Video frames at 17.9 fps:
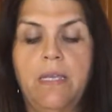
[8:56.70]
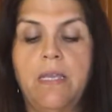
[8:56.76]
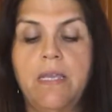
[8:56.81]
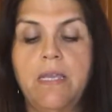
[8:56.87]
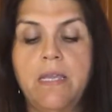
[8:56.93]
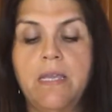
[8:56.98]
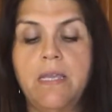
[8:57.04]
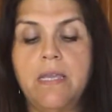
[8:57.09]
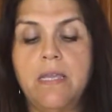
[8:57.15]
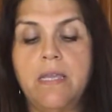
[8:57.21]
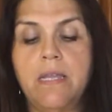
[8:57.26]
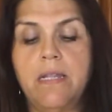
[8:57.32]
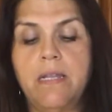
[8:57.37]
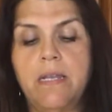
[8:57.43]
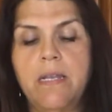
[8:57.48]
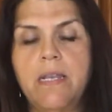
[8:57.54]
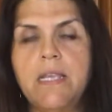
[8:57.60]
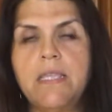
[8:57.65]

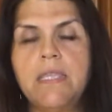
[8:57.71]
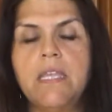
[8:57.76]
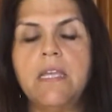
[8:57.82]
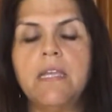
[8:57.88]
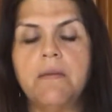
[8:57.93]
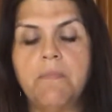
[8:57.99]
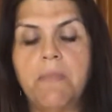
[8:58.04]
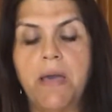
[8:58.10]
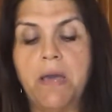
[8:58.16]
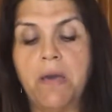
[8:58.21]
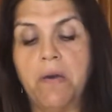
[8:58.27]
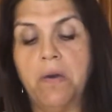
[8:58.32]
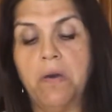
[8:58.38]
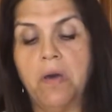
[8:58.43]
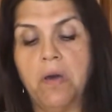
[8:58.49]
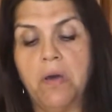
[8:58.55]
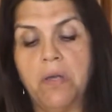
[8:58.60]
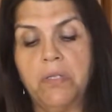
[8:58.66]
And neat thing
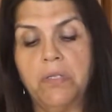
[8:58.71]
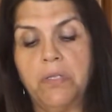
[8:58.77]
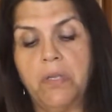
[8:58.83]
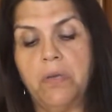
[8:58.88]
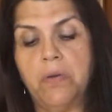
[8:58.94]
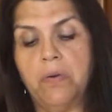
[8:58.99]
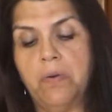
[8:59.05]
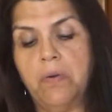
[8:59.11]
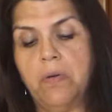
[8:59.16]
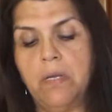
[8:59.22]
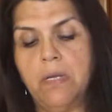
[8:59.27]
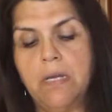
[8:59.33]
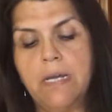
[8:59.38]
about also,